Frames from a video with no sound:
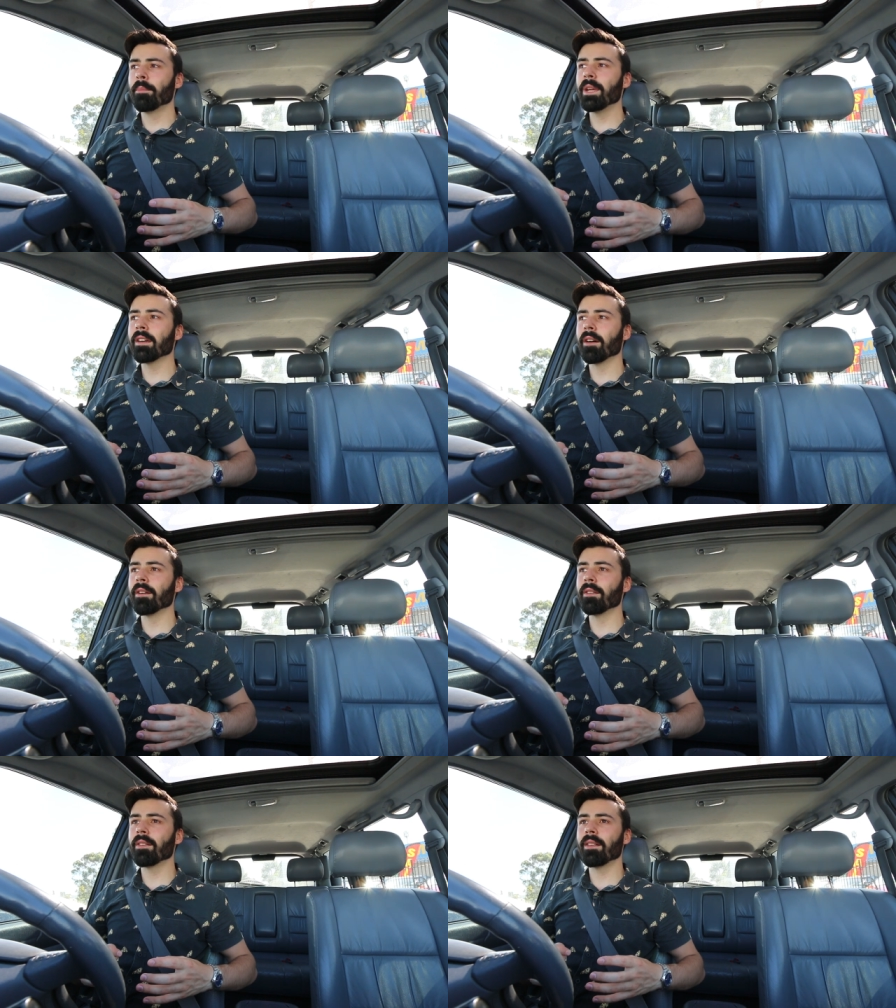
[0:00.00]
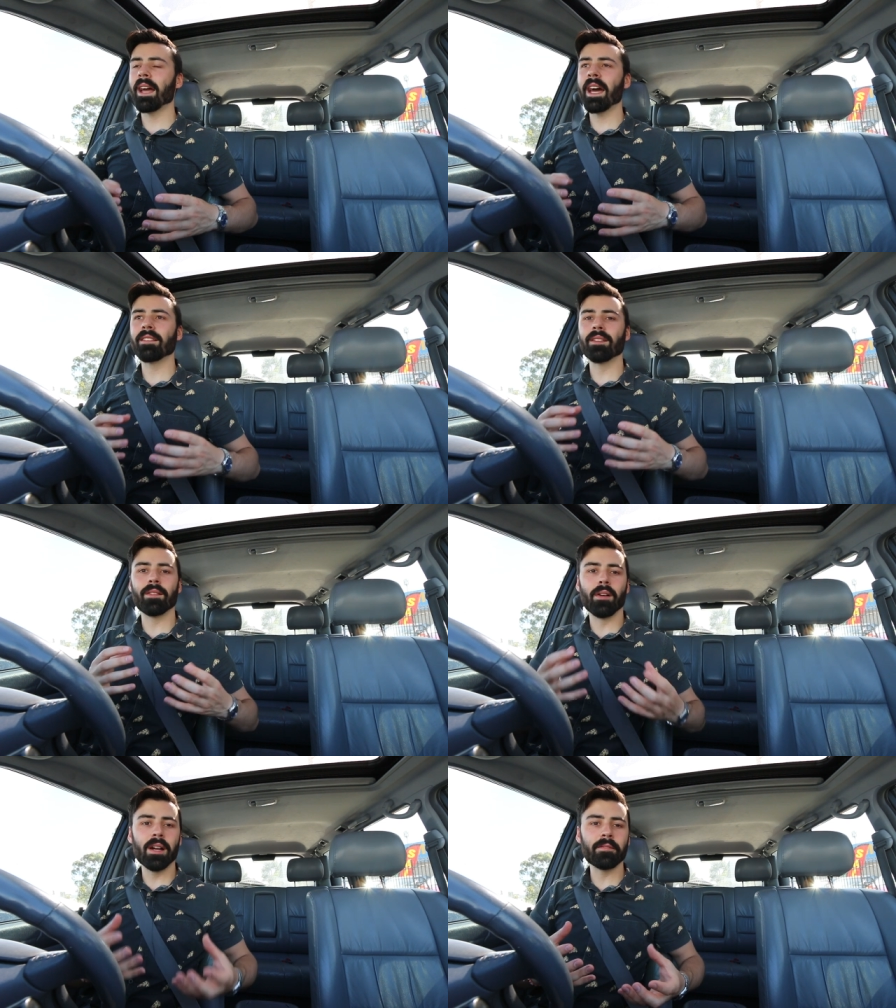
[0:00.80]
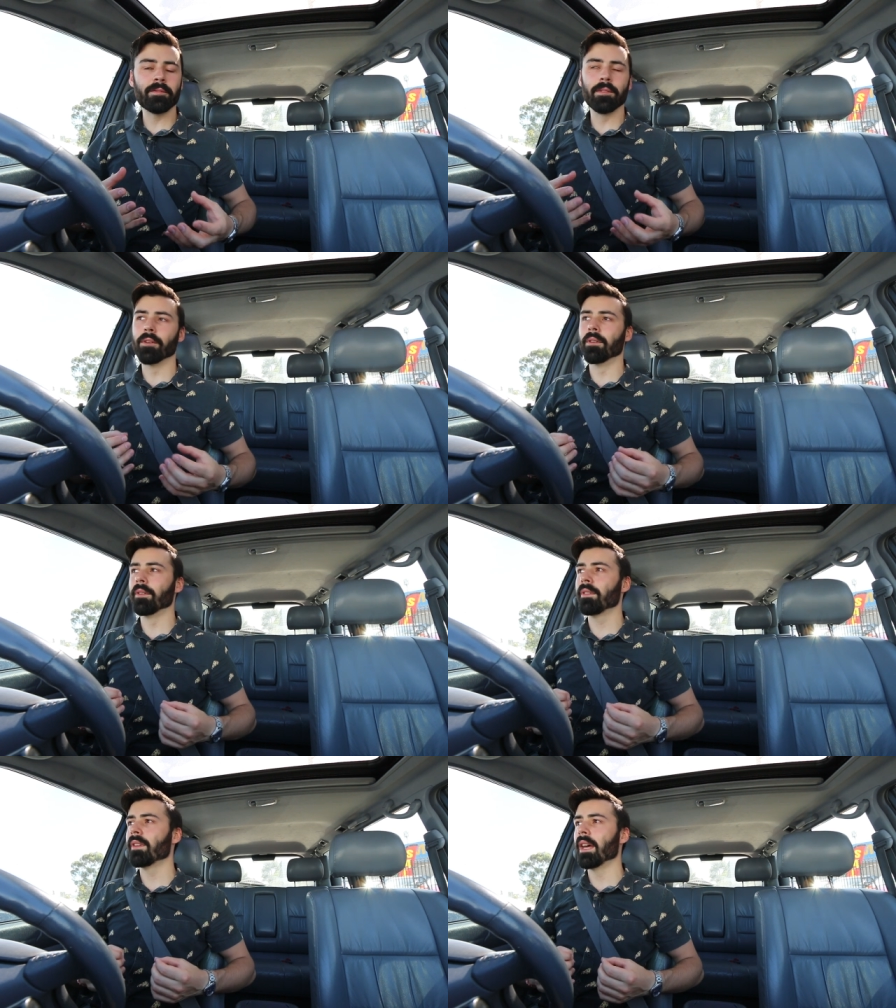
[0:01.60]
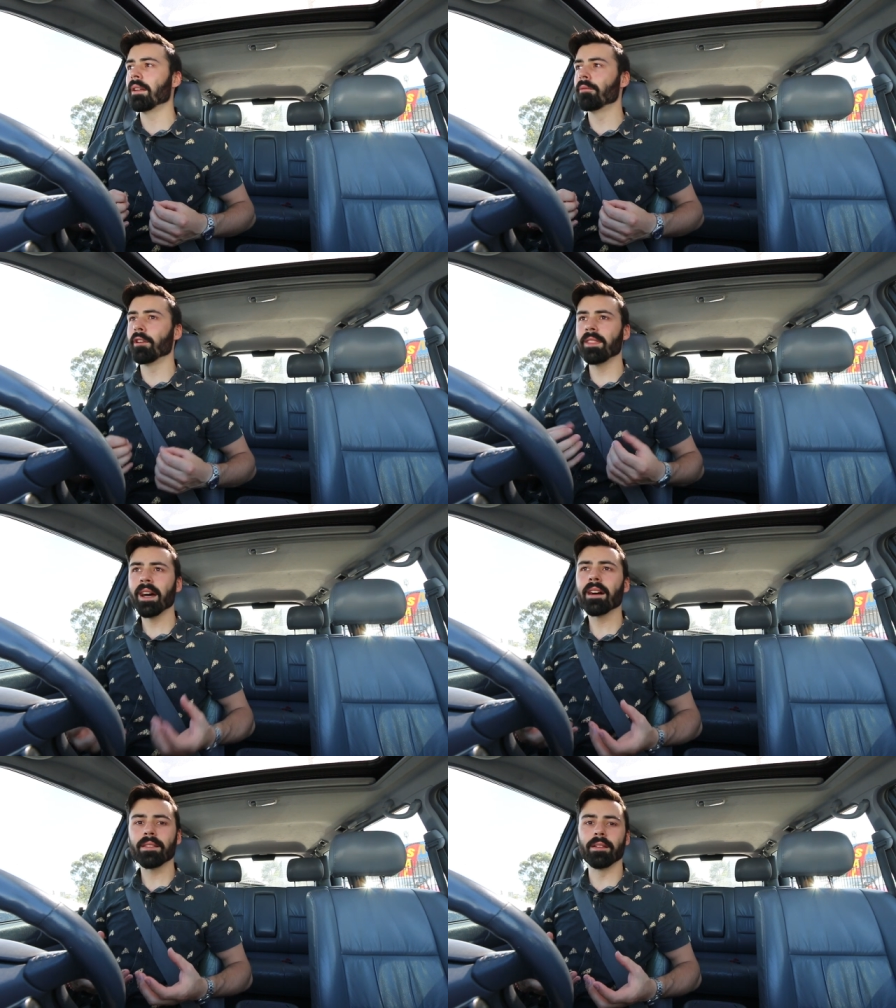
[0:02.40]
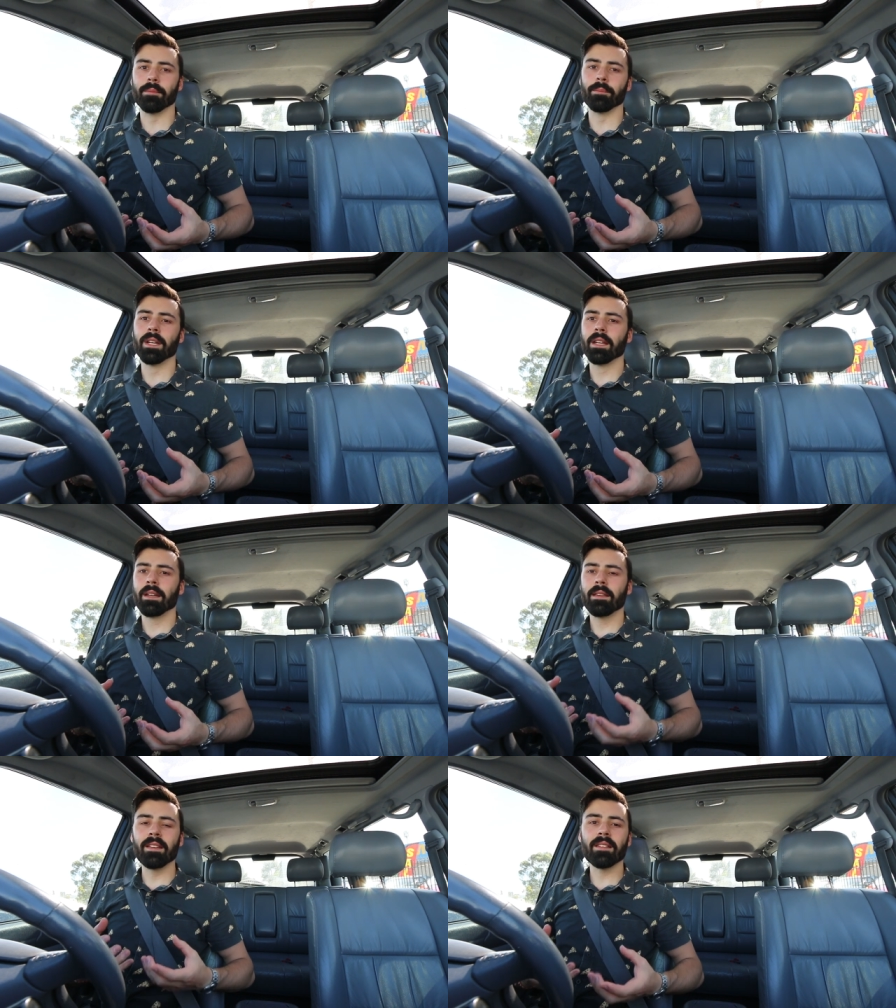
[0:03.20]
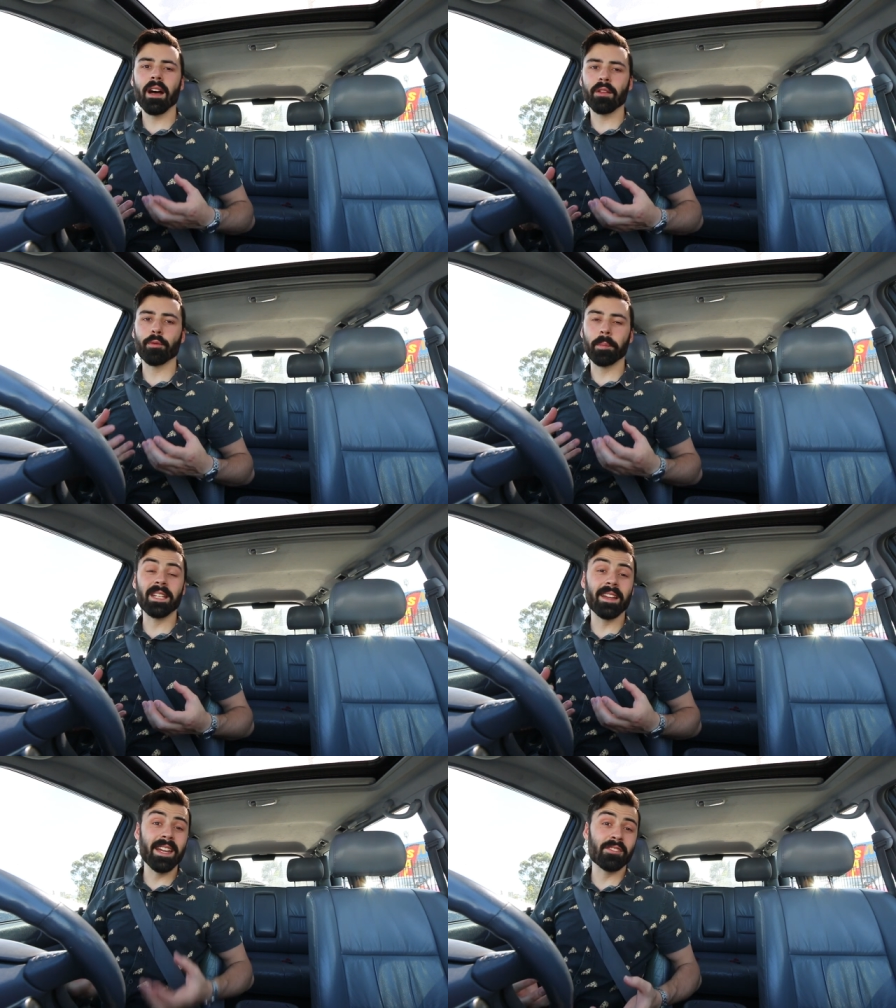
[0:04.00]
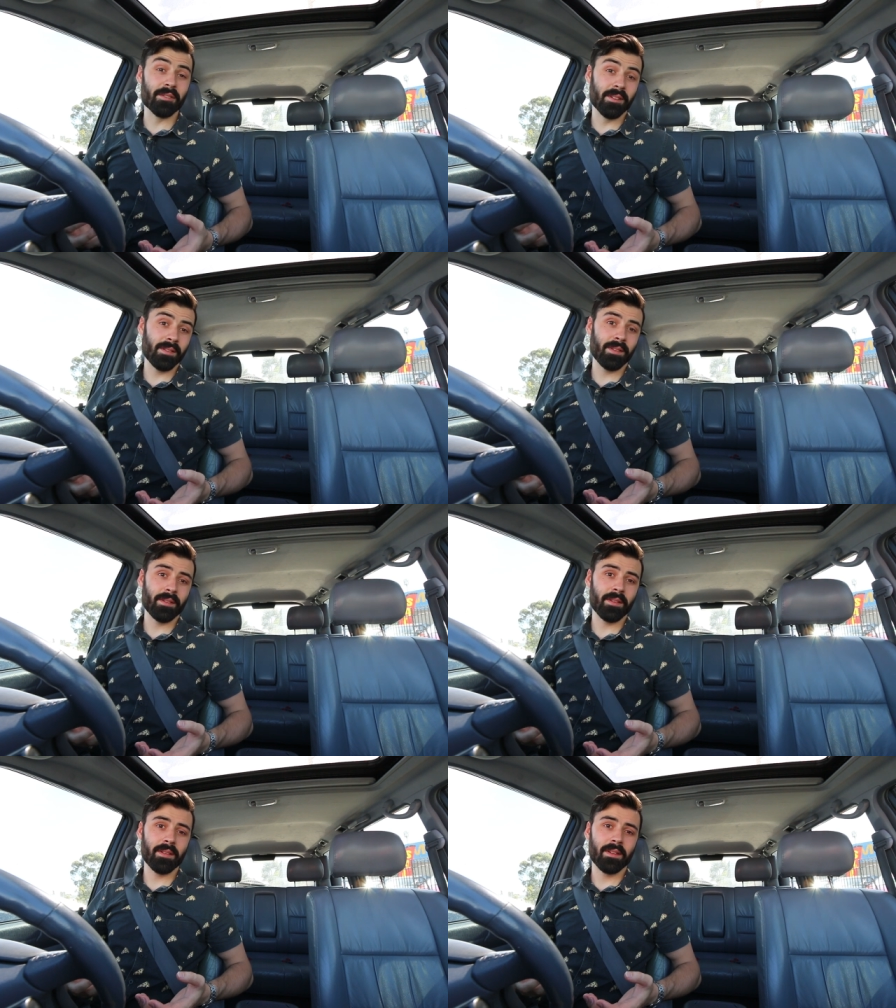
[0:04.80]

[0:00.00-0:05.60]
because they had design flaws, and without them, these cars would be dangerous.